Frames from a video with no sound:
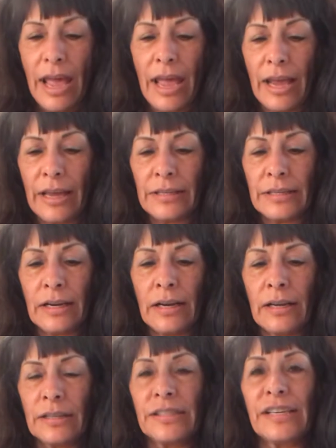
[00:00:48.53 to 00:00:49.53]
And
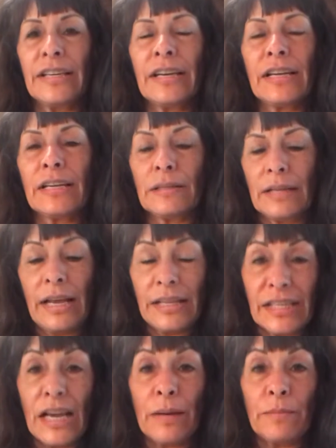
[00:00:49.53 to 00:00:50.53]
seeing
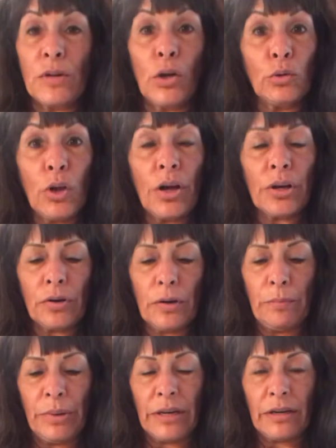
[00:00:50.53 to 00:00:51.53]
as I am no longer a
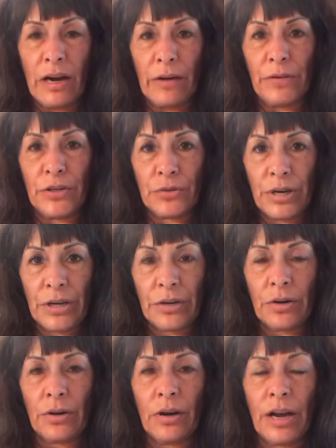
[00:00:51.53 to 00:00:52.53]
big coffee
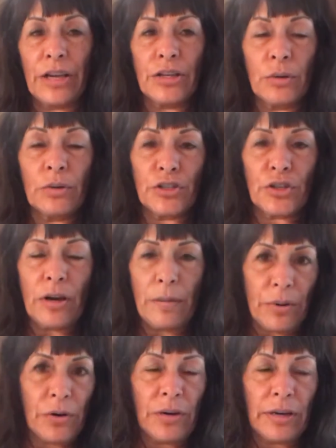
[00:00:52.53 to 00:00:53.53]
drinker, I do enjoy
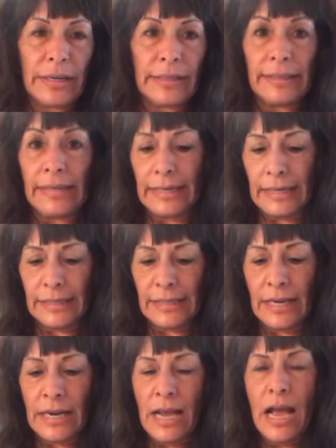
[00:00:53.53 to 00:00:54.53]
it periodically. Like I
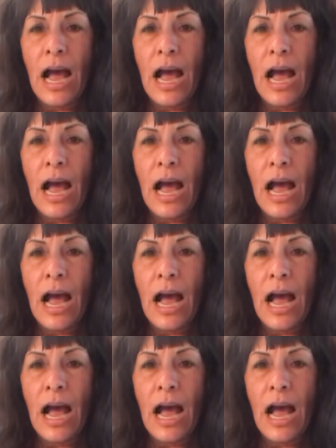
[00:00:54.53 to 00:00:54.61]
said,